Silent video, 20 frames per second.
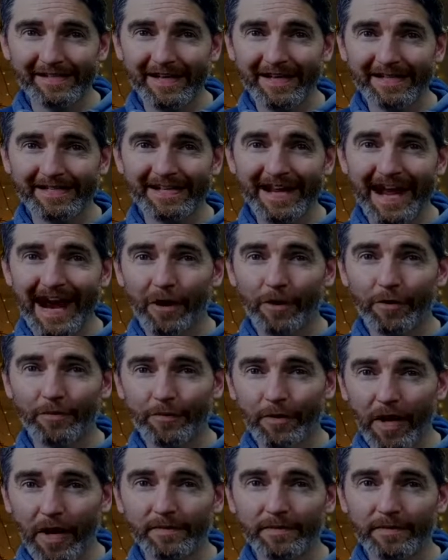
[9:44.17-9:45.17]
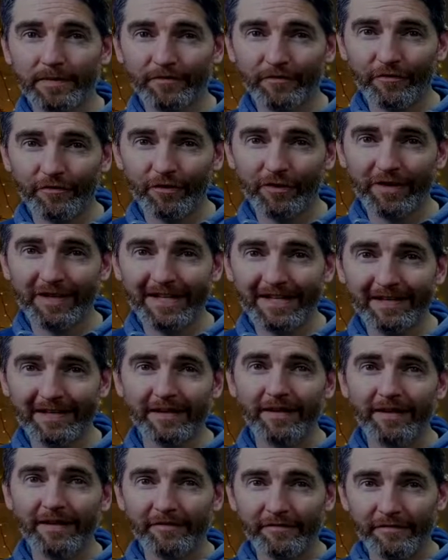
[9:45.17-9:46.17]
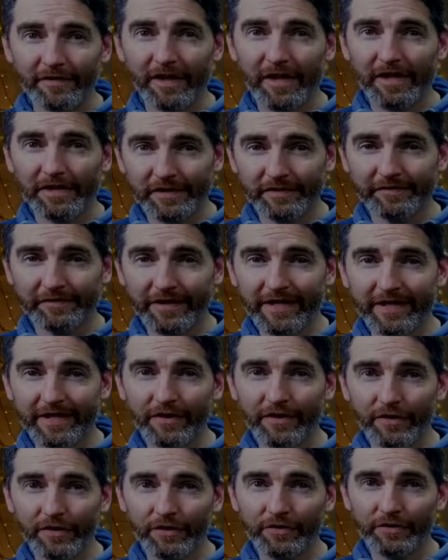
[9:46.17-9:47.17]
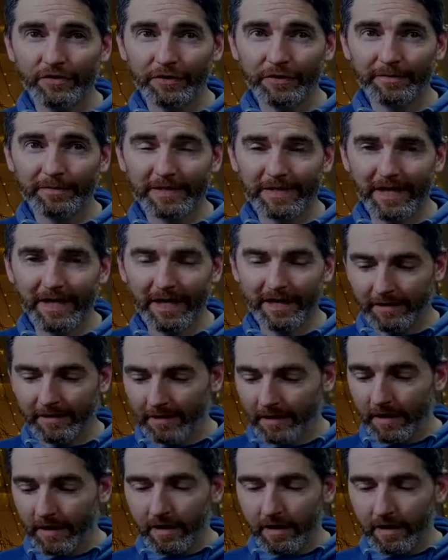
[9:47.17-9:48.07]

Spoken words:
It's our problem-free philosophy. Hakuna Matata.